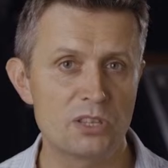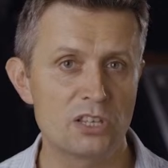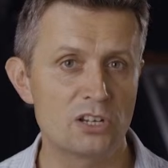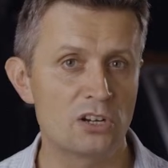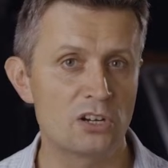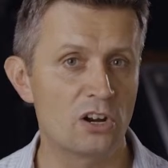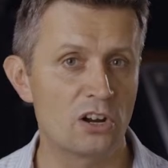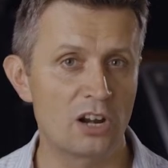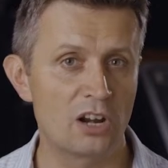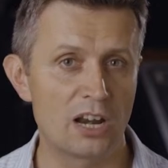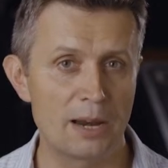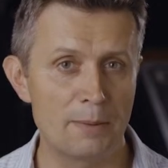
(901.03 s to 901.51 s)
an
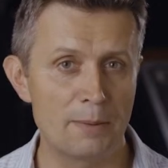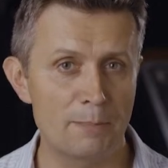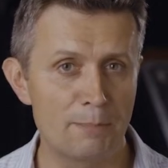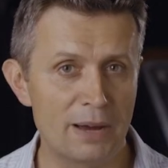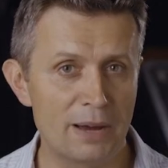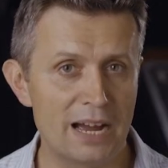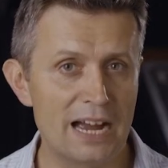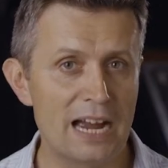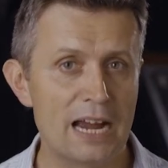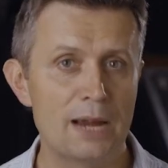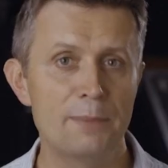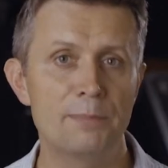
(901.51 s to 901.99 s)
online
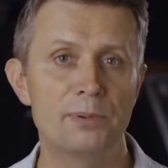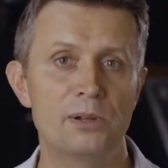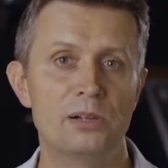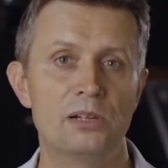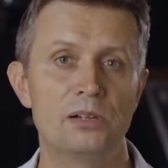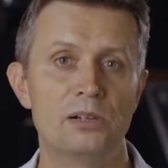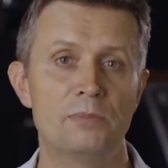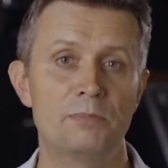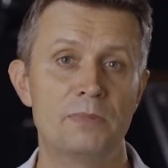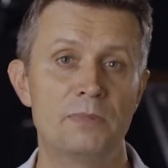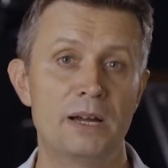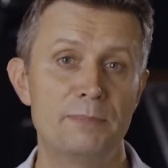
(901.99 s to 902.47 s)

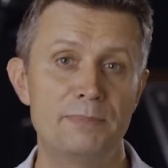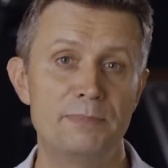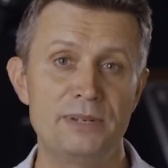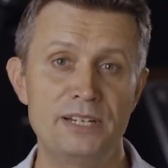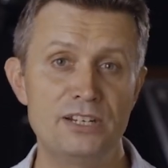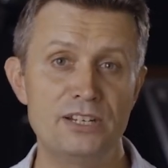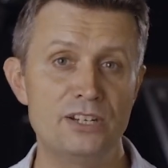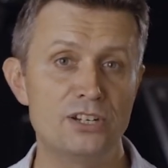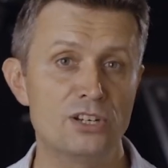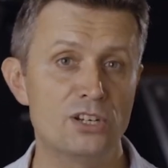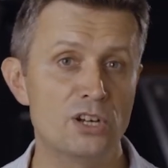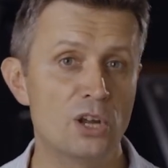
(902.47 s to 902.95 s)
Bible, might be
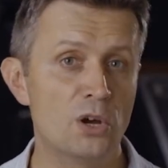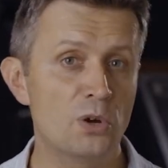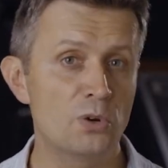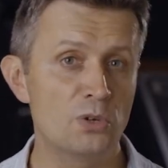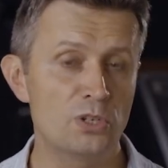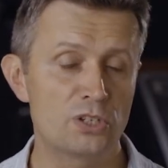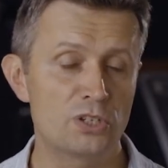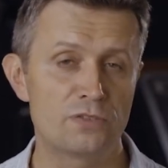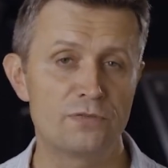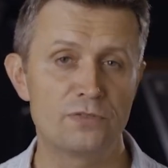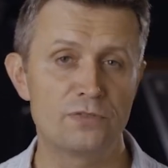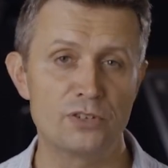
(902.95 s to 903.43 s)

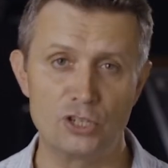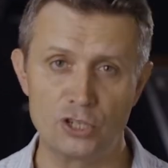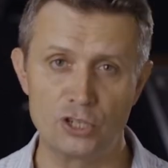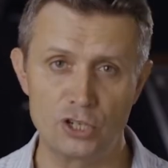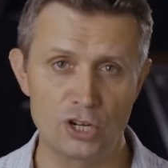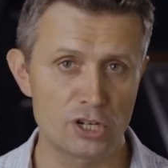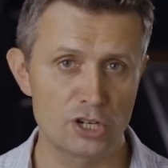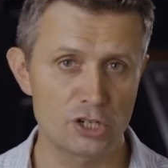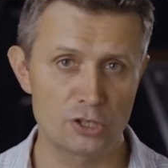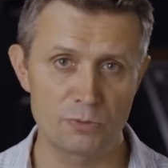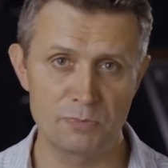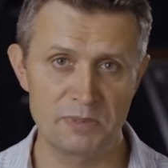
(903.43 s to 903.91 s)
notes for
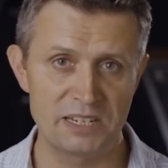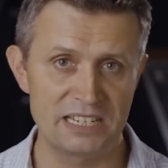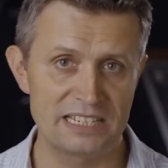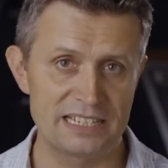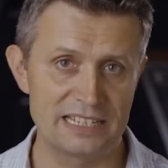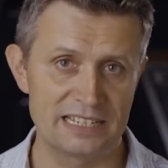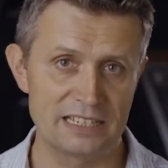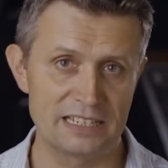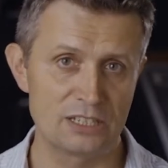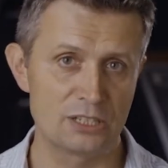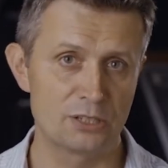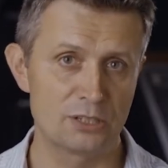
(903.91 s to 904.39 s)
church
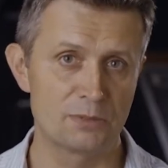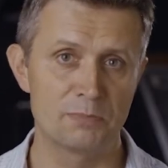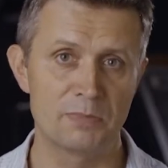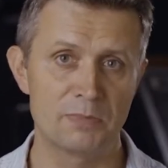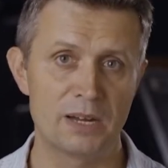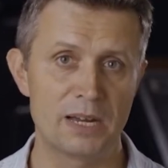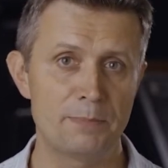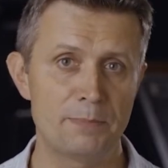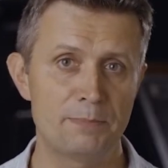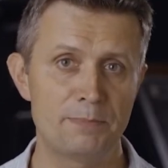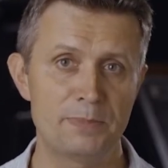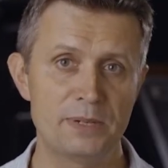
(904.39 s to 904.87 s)
meetings,
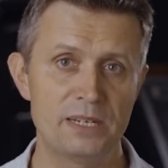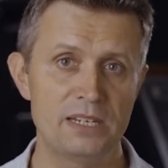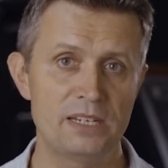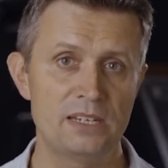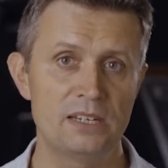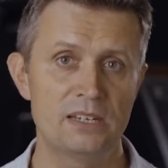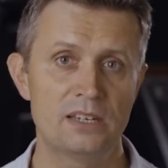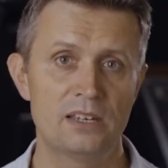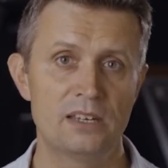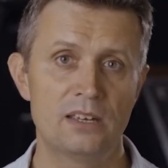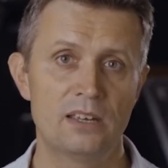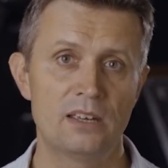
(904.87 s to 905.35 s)
might
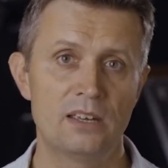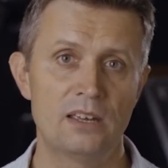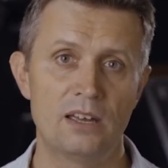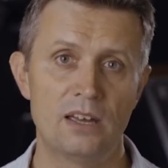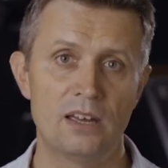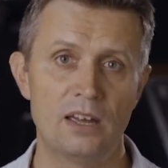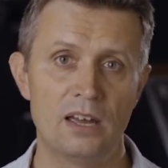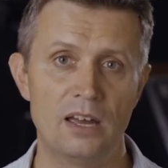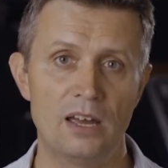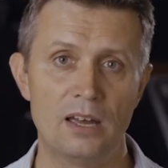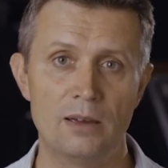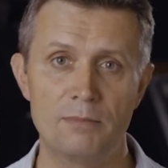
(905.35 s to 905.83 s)
be
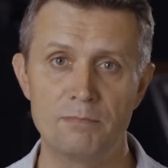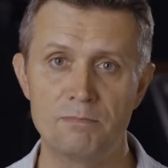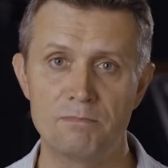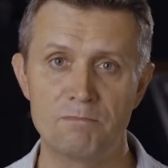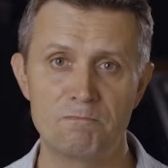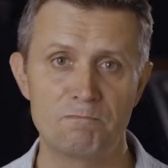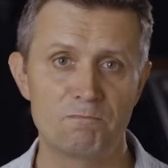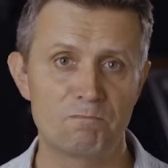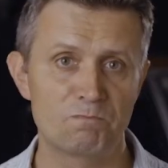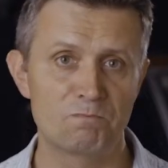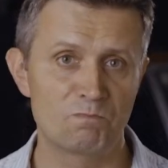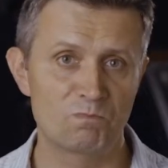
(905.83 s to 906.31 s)

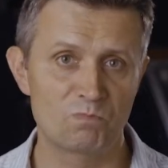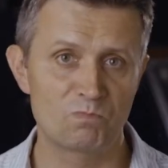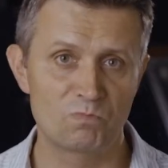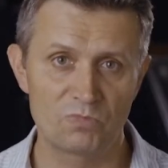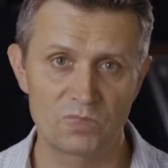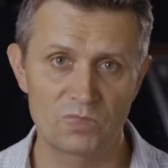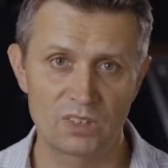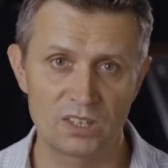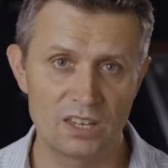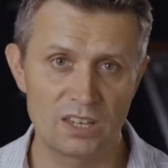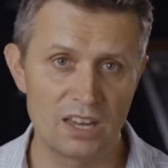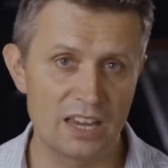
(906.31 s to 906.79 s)

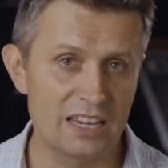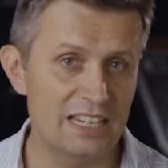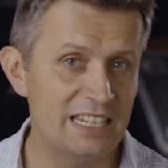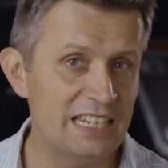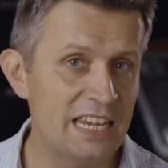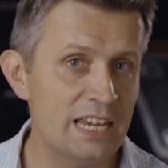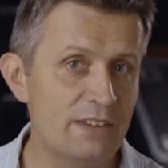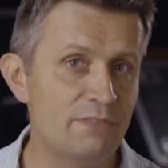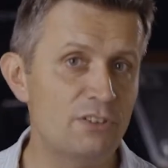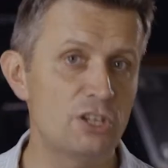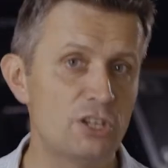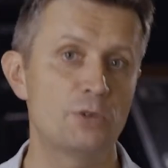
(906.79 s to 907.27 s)
a
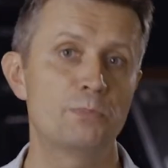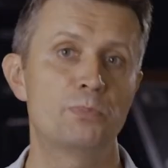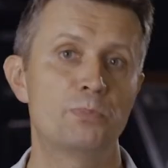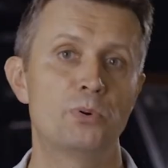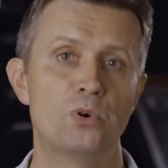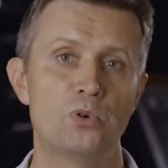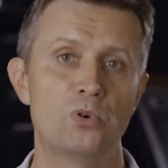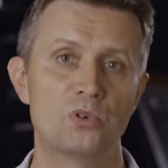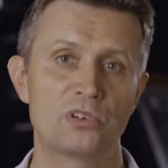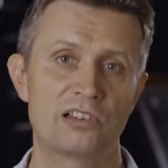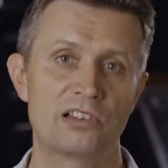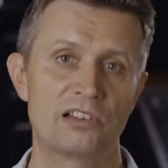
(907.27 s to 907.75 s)
giving
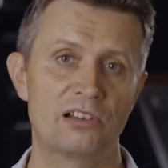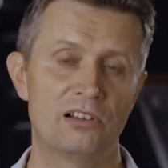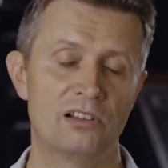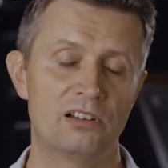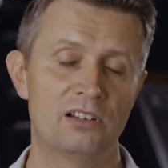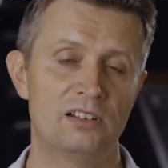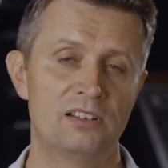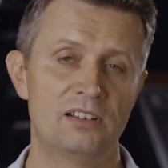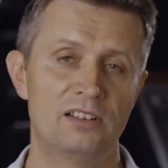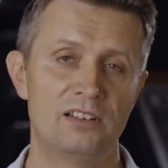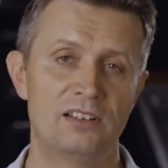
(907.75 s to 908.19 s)
portal.